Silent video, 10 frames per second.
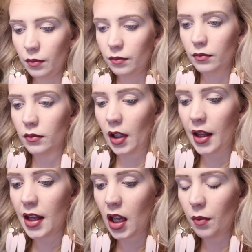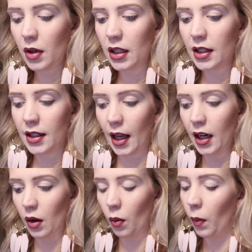I think I'm gonna set
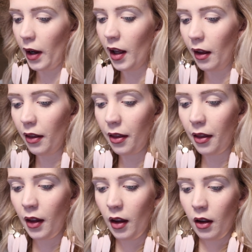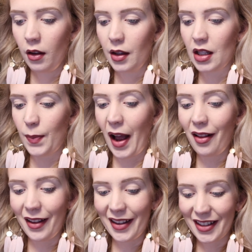it with this
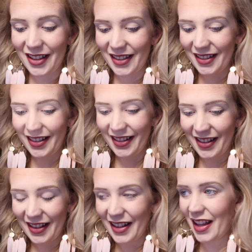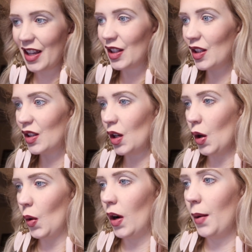palette.
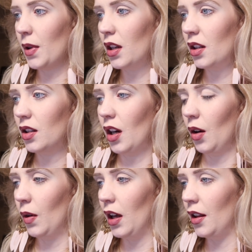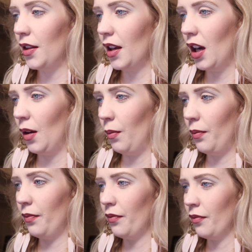So I'm gonna start with,
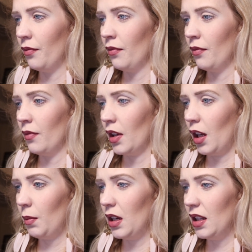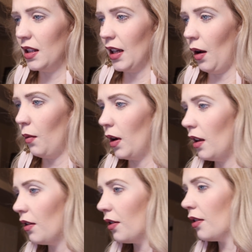I'm gonna set
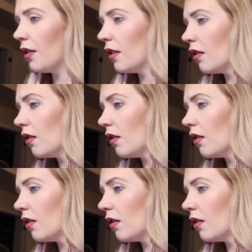with